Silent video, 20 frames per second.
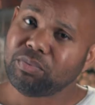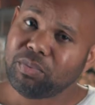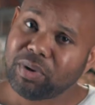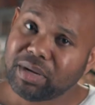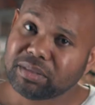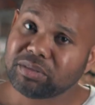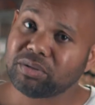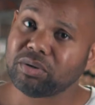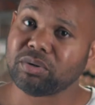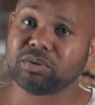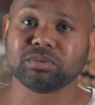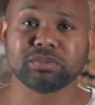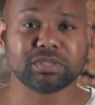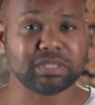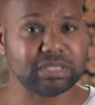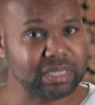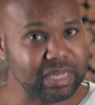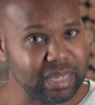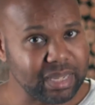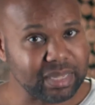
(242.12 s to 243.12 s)
want those,
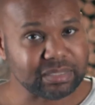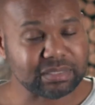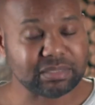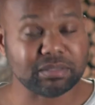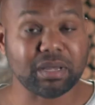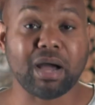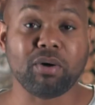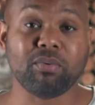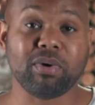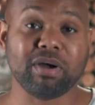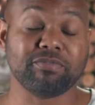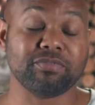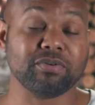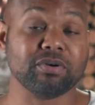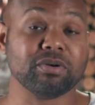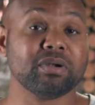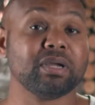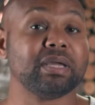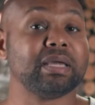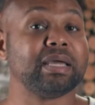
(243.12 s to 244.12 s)
yes.
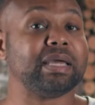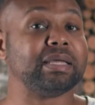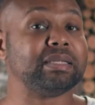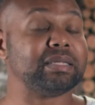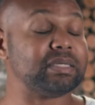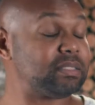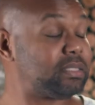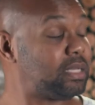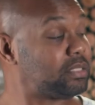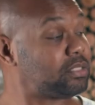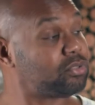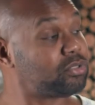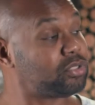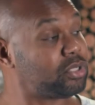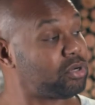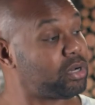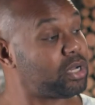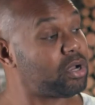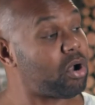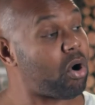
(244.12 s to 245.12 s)
However, it doesn't
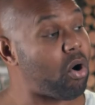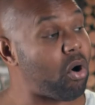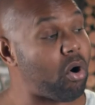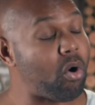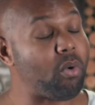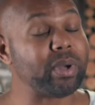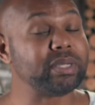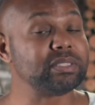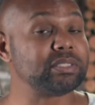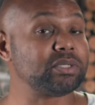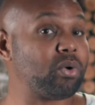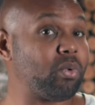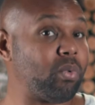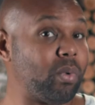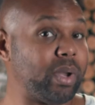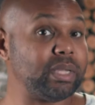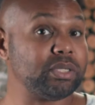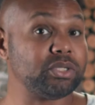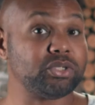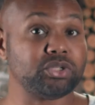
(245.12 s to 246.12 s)
necessarily always
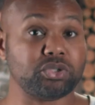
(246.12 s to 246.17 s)
equate